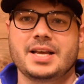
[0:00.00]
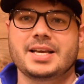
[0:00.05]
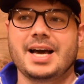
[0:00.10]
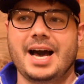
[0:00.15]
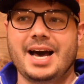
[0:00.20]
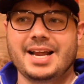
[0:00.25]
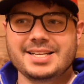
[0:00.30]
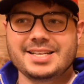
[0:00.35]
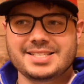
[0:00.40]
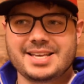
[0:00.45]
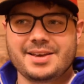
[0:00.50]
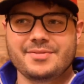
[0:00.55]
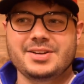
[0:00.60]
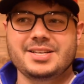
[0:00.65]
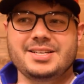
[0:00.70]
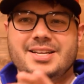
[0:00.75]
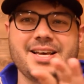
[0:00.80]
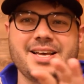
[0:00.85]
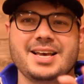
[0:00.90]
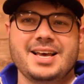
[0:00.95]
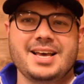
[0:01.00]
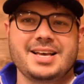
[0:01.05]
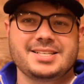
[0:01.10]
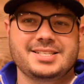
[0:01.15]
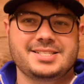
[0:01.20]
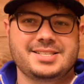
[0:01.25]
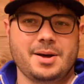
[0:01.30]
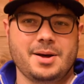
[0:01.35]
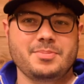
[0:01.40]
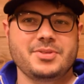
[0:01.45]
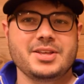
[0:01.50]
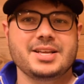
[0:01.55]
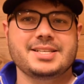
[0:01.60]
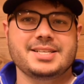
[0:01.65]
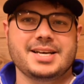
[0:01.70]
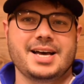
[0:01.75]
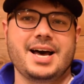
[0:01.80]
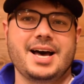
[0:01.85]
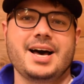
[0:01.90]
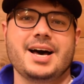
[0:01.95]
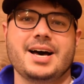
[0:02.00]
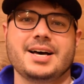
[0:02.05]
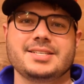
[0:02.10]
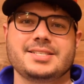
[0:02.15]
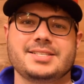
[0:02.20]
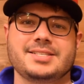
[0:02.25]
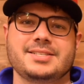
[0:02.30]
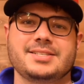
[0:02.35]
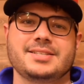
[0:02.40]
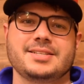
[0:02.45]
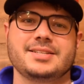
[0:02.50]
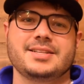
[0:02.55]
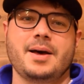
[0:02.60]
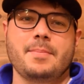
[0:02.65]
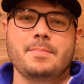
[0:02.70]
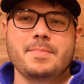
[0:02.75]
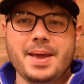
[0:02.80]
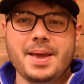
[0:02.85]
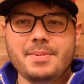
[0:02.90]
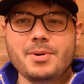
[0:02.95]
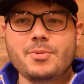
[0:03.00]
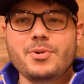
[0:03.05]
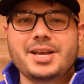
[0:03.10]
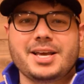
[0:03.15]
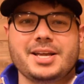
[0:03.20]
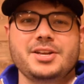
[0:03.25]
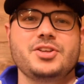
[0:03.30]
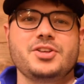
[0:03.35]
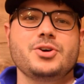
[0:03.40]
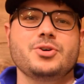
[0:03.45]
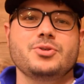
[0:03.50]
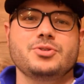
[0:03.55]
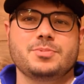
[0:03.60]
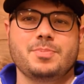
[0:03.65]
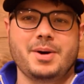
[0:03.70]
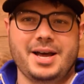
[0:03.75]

God has given something to us that maybe we can use,